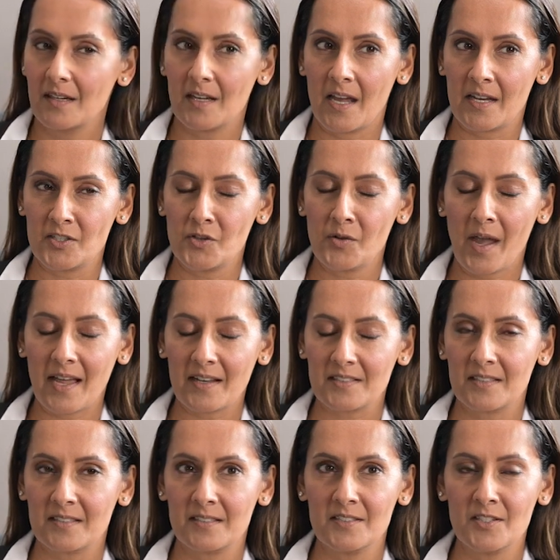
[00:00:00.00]
And you had
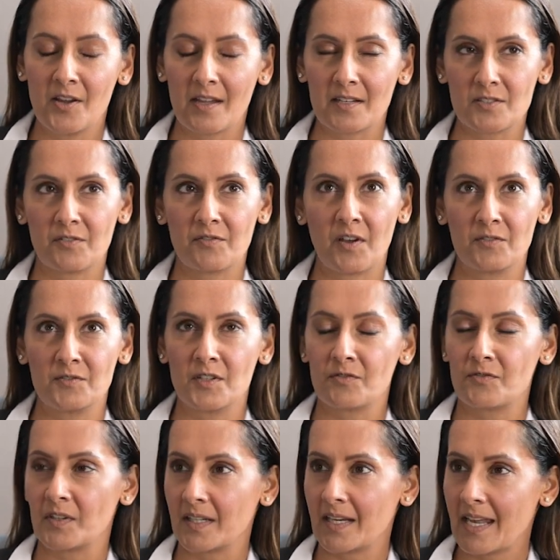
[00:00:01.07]
to phone
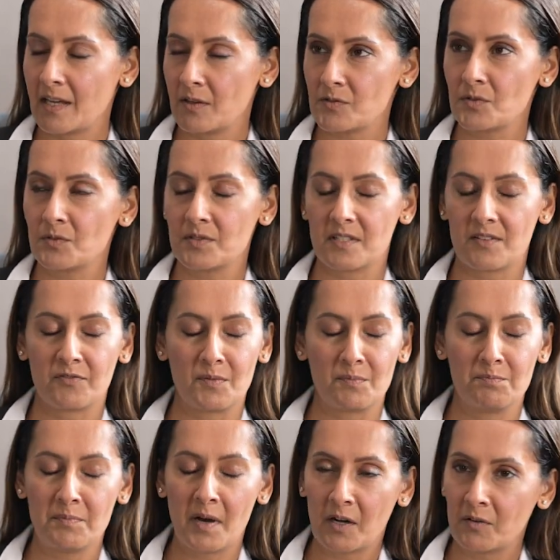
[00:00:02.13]
different councils,
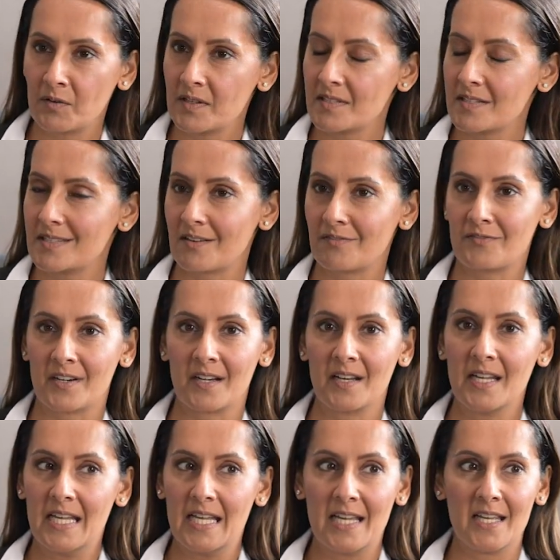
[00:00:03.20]
different boroughs, different
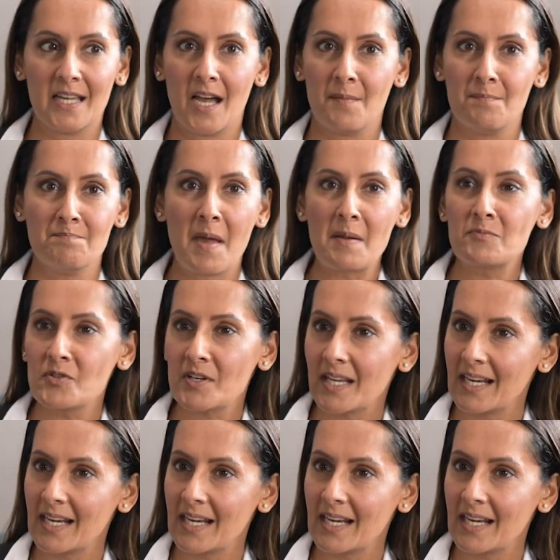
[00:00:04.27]
memory